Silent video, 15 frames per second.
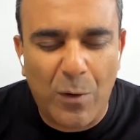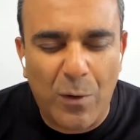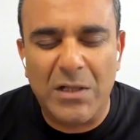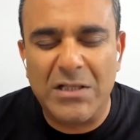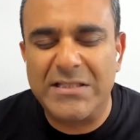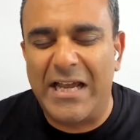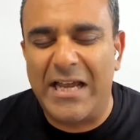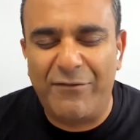
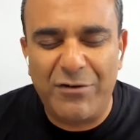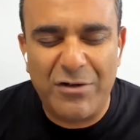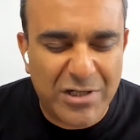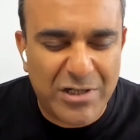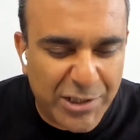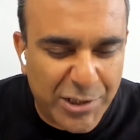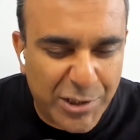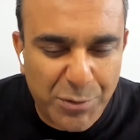calls, I haven't
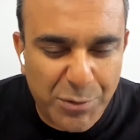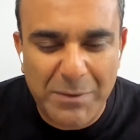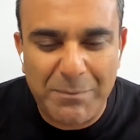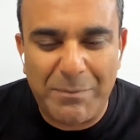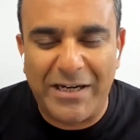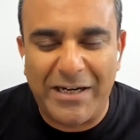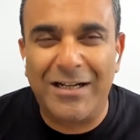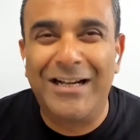tried to do
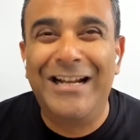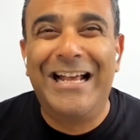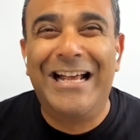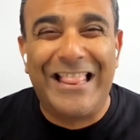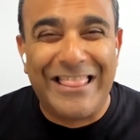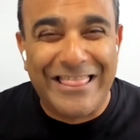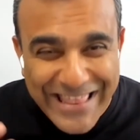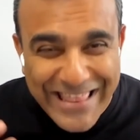it better,
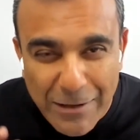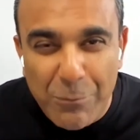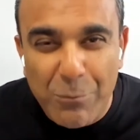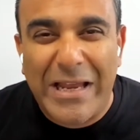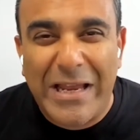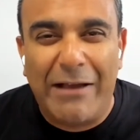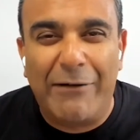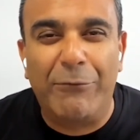then
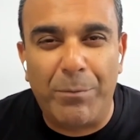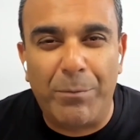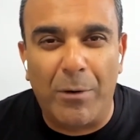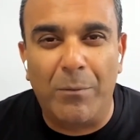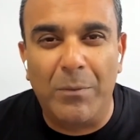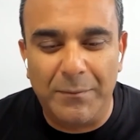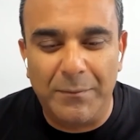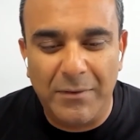we have a
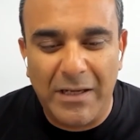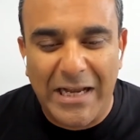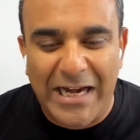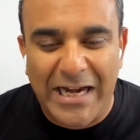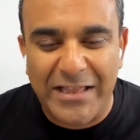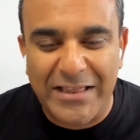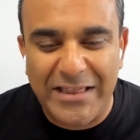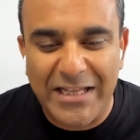problem. And
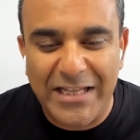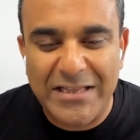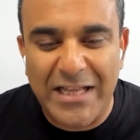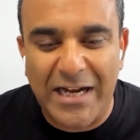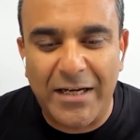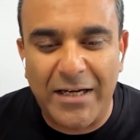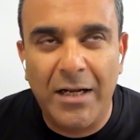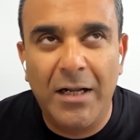I think
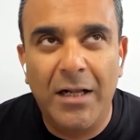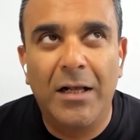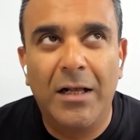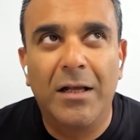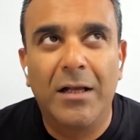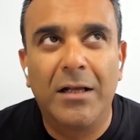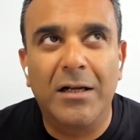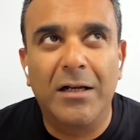that
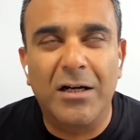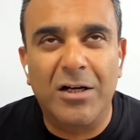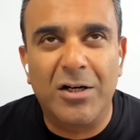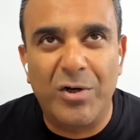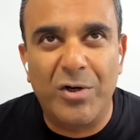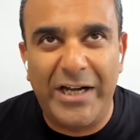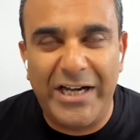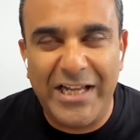
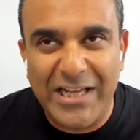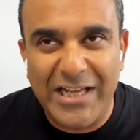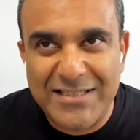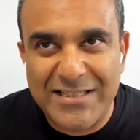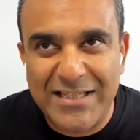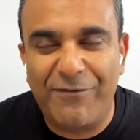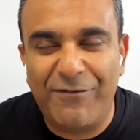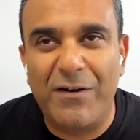creating a
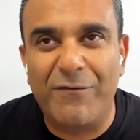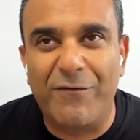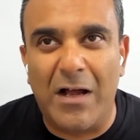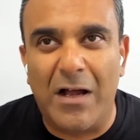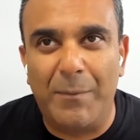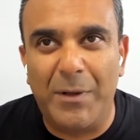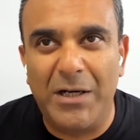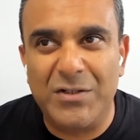safe
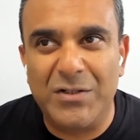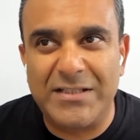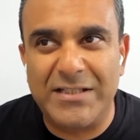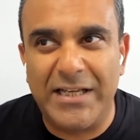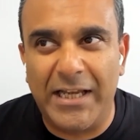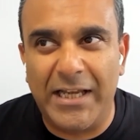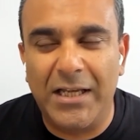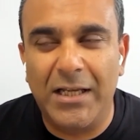environment to
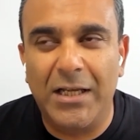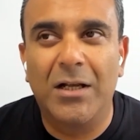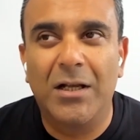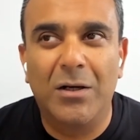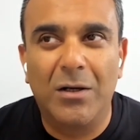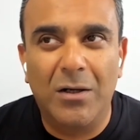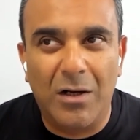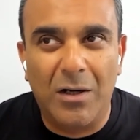say,
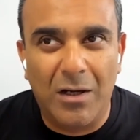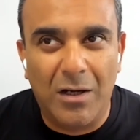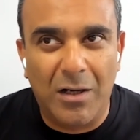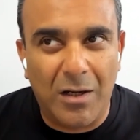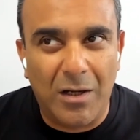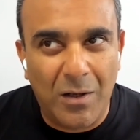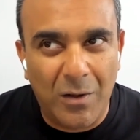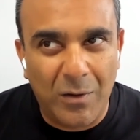
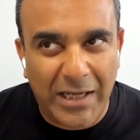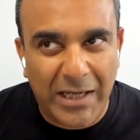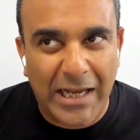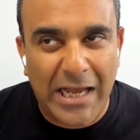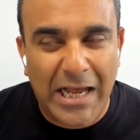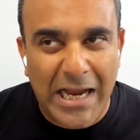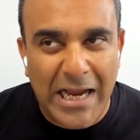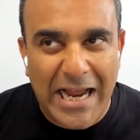okay,
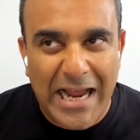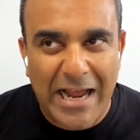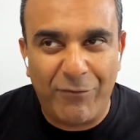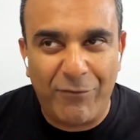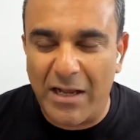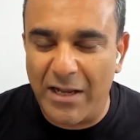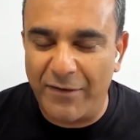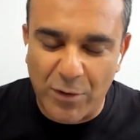I've
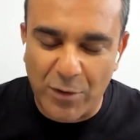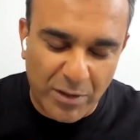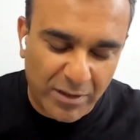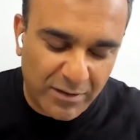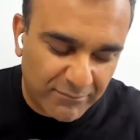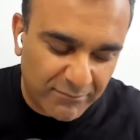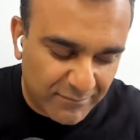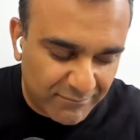got,
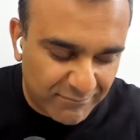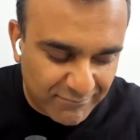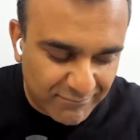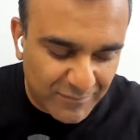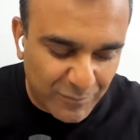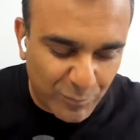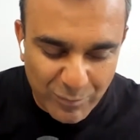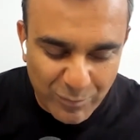
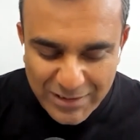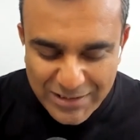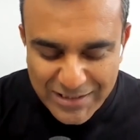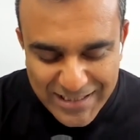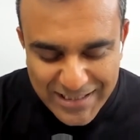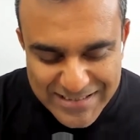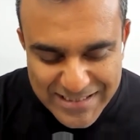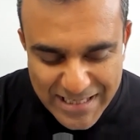well,
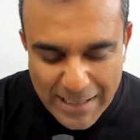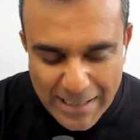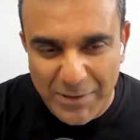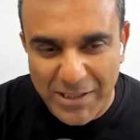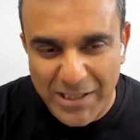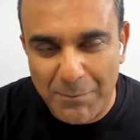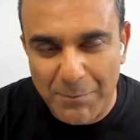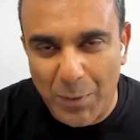things that are
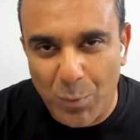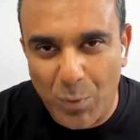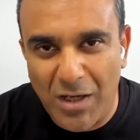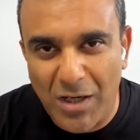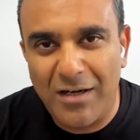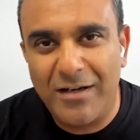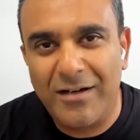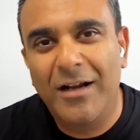happening in my
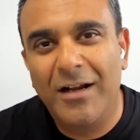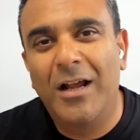world,